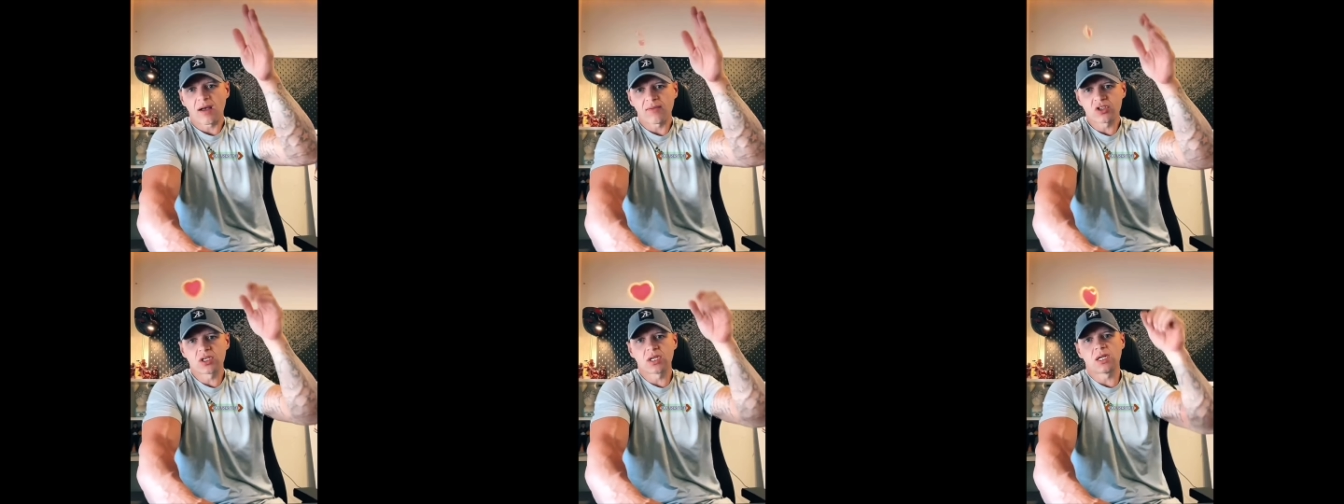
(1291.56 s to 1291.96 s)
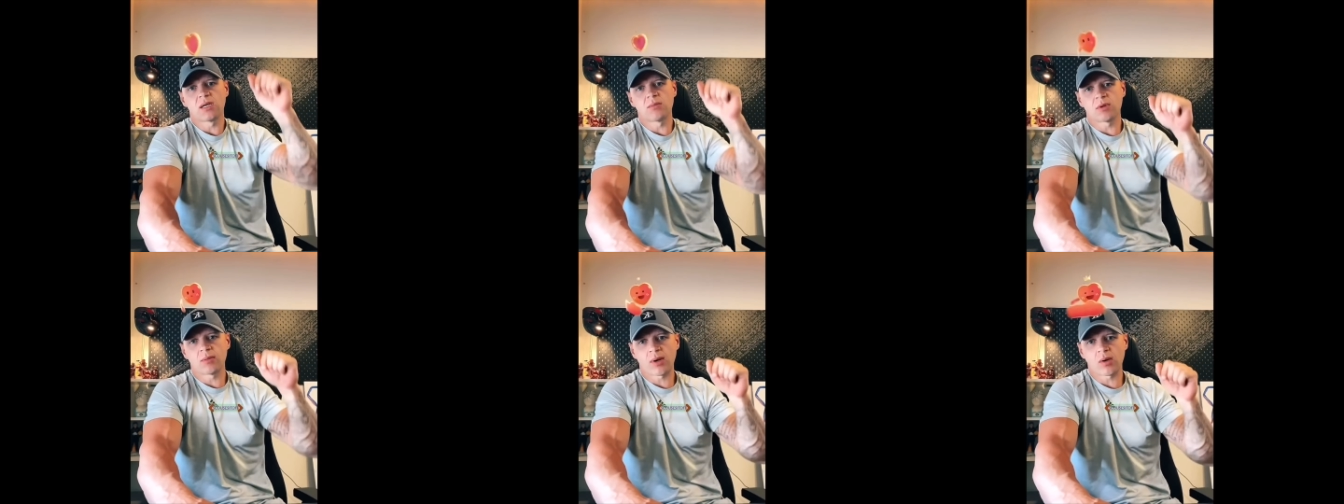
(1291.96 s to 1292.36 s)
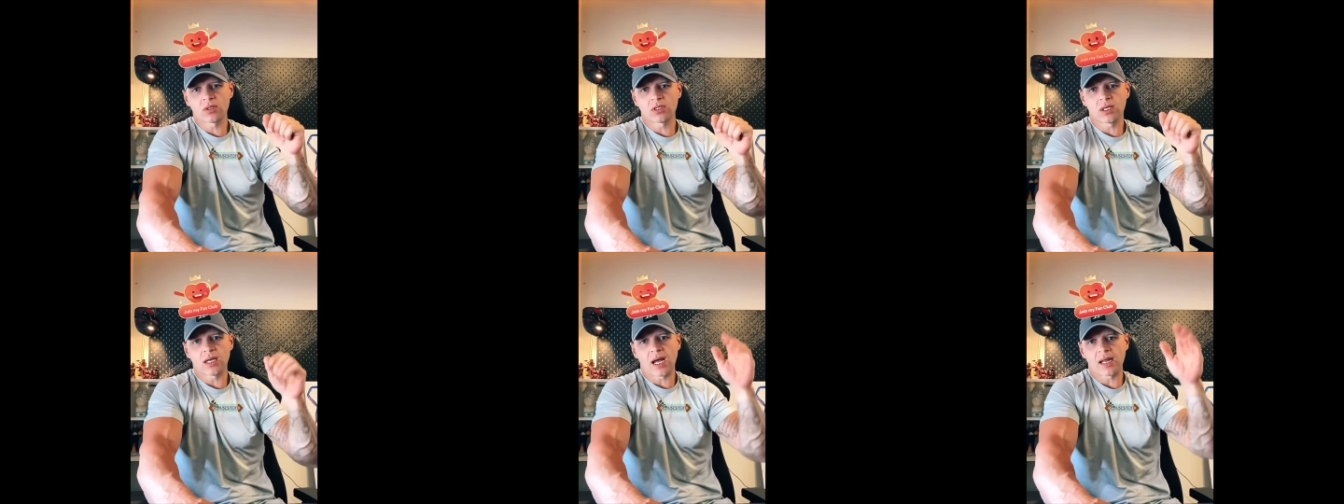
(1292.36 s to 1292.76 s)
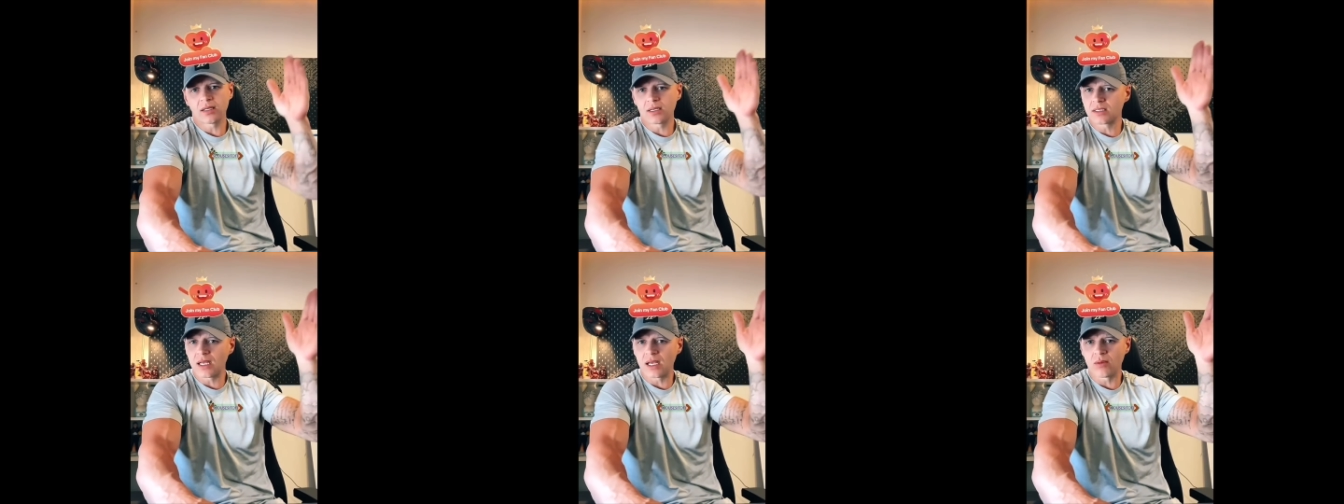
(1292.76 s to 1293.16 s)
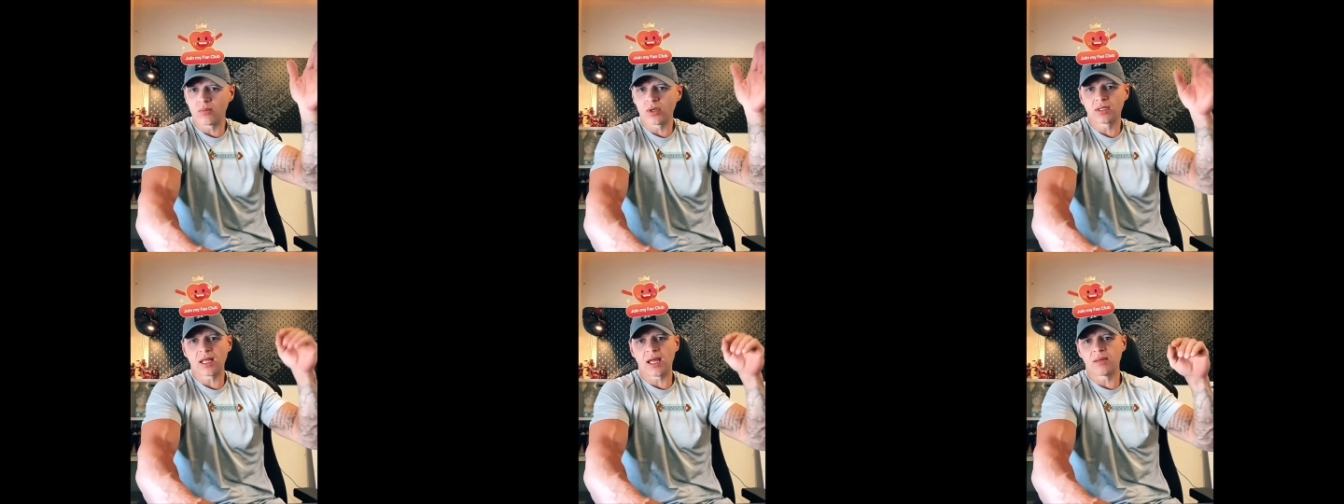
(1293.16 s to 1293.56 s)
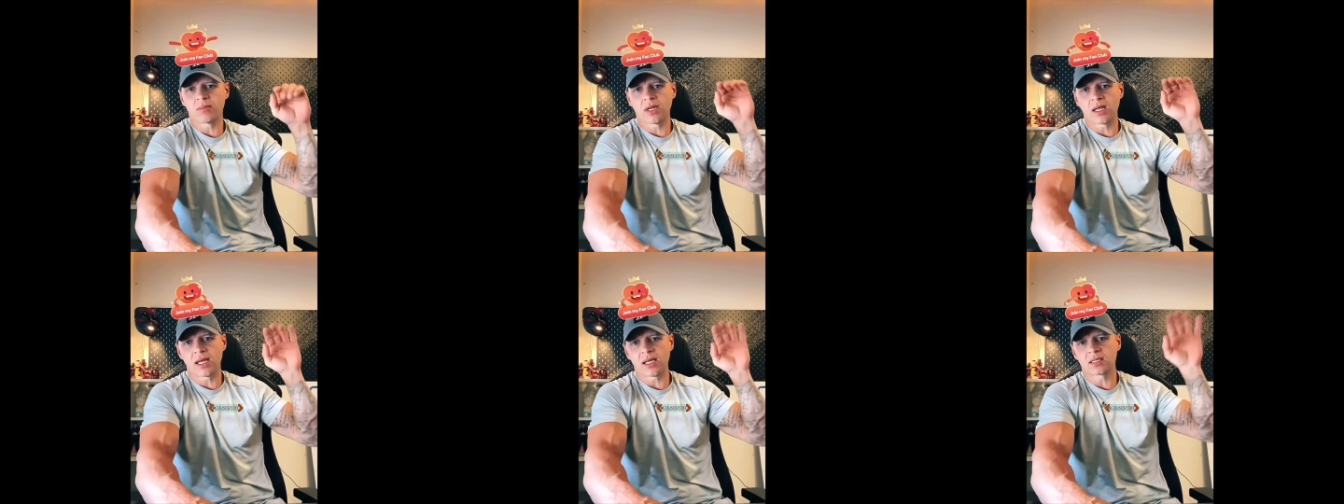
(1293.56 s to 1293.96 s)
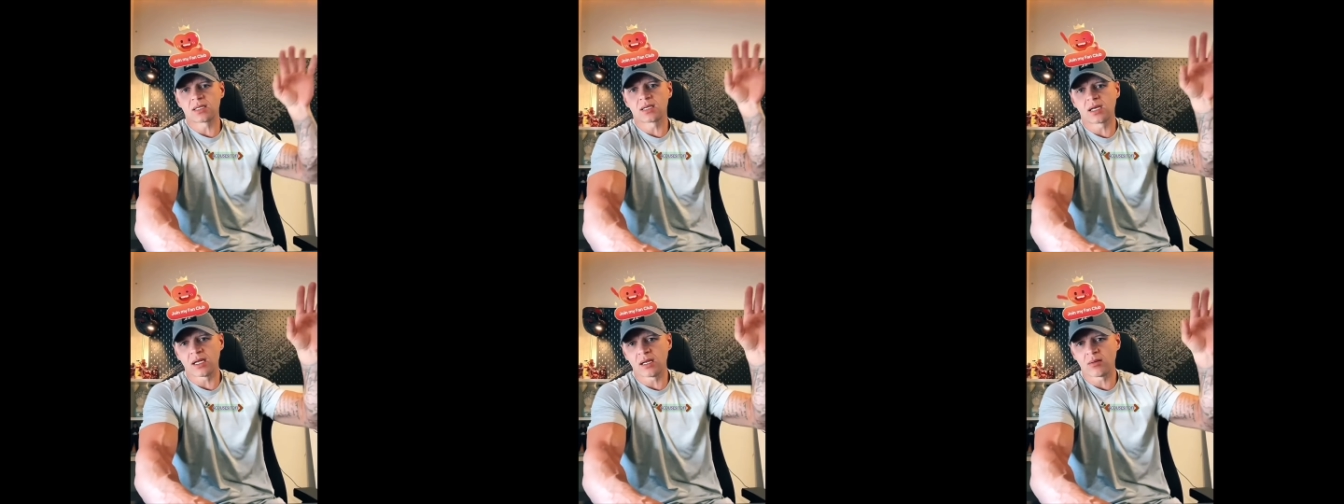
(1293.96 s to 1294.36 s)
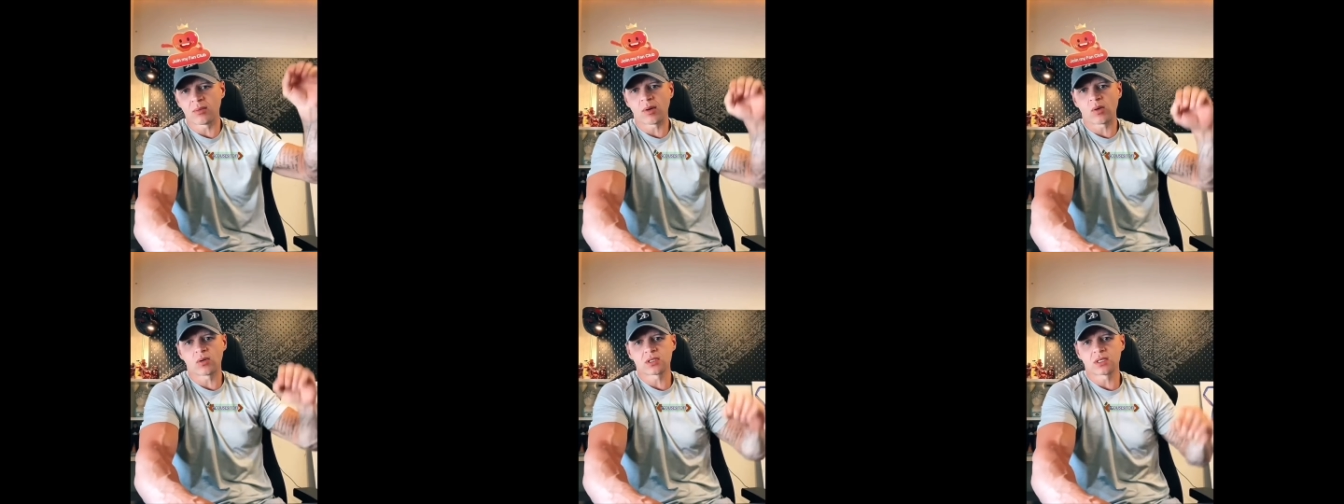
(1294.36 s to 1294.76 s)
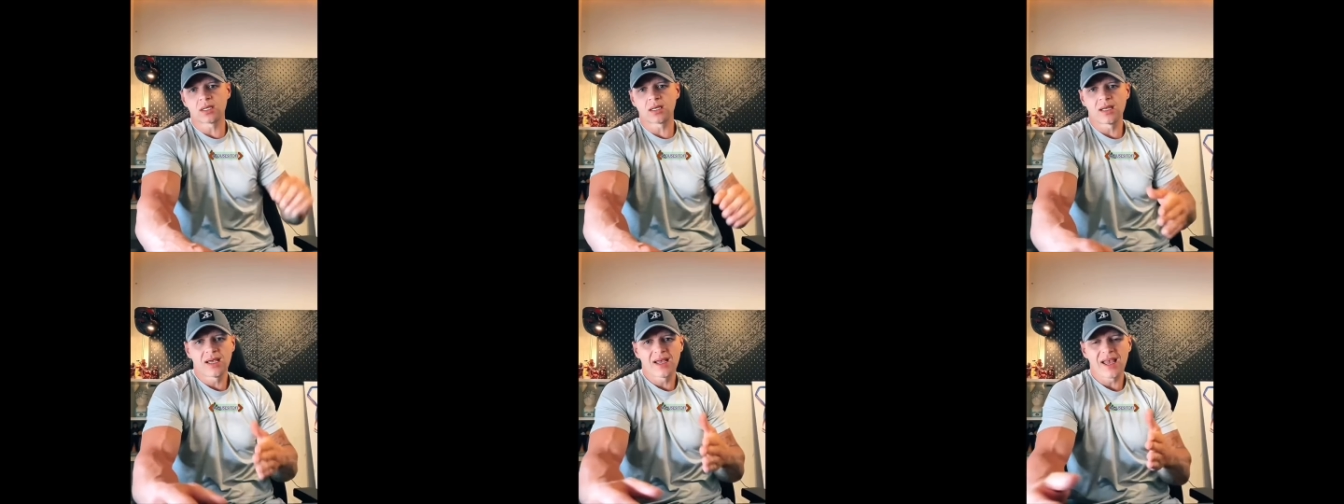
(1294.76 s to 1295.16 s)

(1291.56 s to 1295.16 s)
I've screamed about it. And the same with them there, screamed about it.